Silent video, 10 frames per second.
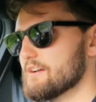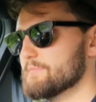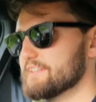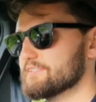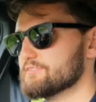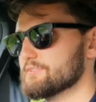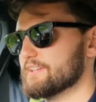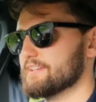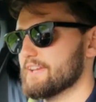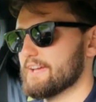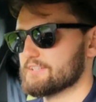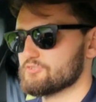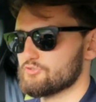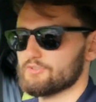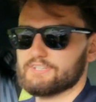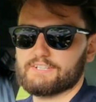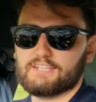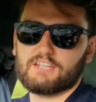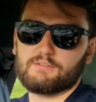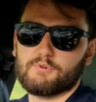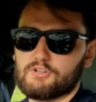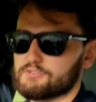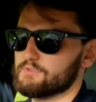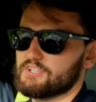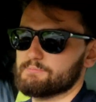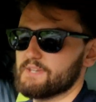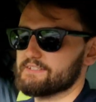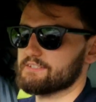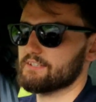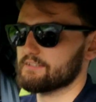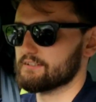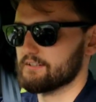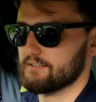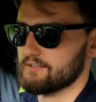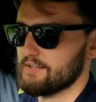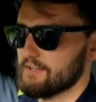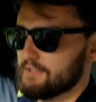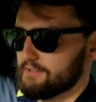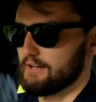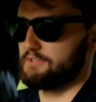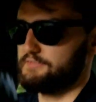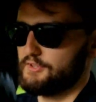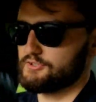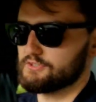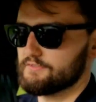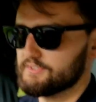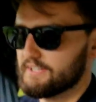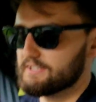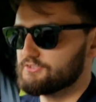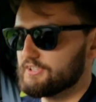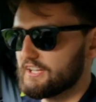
Made it to a S-tronic gearbox, which is basically Audi's version of a DSG